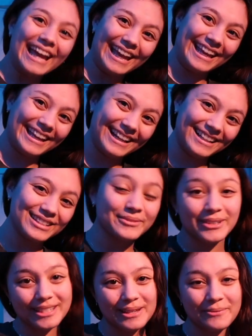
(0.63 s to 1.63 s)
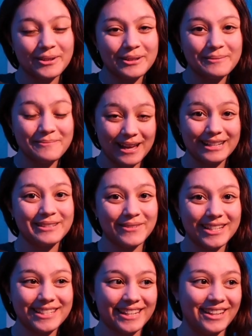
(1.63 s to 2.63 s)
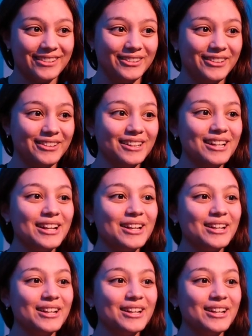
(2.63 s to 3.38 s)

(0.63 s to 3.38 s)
Hey guys, what's up? Welcome back to my channel.